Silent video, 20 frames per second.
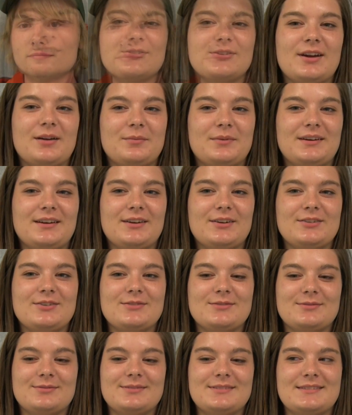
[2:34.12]
So you come in here and
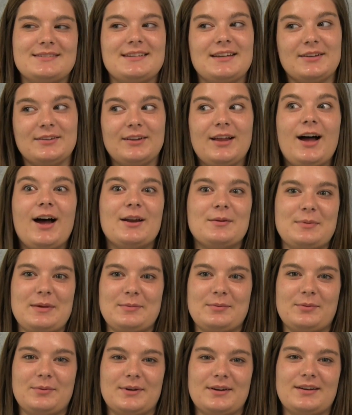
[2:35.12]
you see a lot of
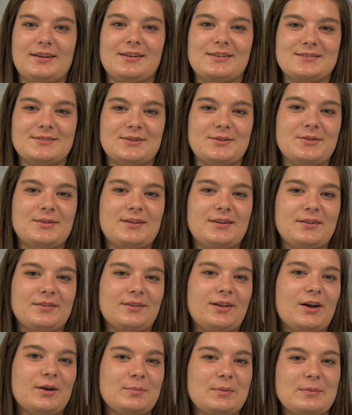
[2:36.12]
people work here, so you think a
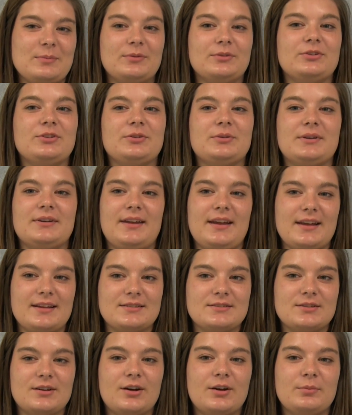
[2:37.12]
lot of people do it
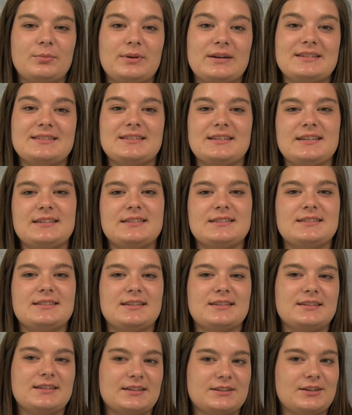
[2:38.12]
hands-on, but it's neat to
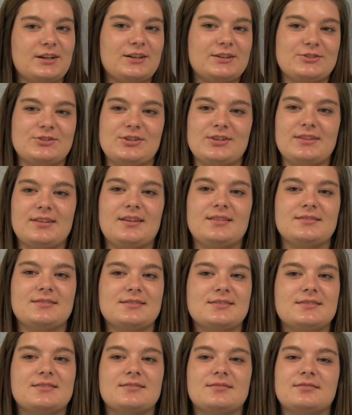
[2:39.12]
see the technology
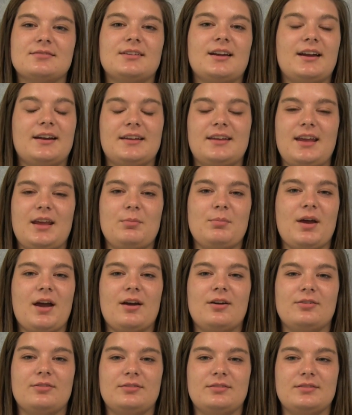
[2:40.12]
that's kind of came
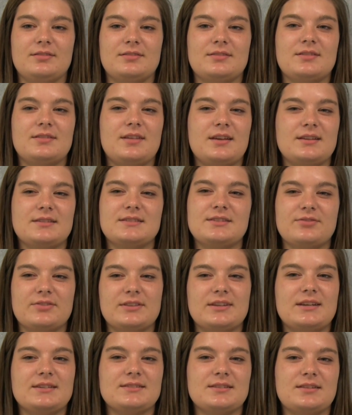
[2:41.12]
out and
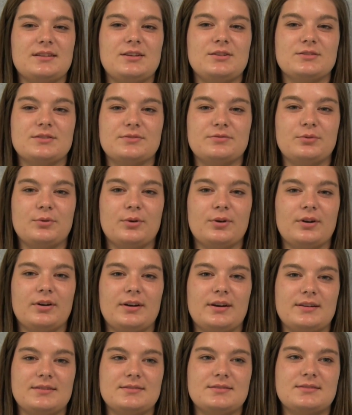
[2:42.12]
different things that they use it for,
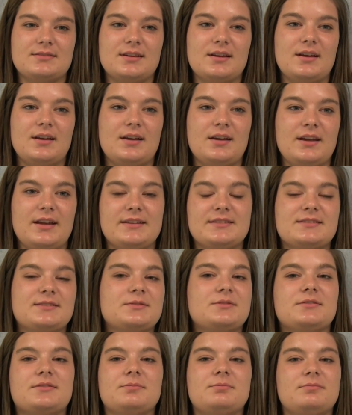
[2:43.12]
and
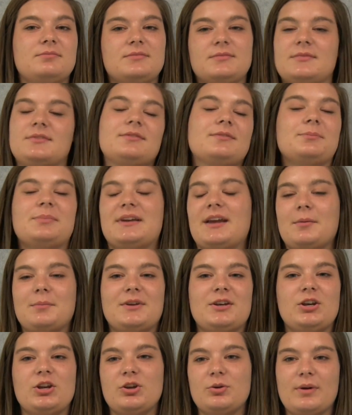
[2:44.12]
it's
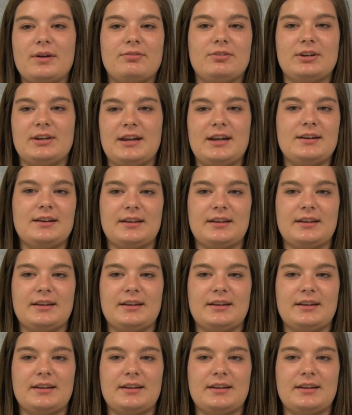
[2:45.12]
becoming new every day.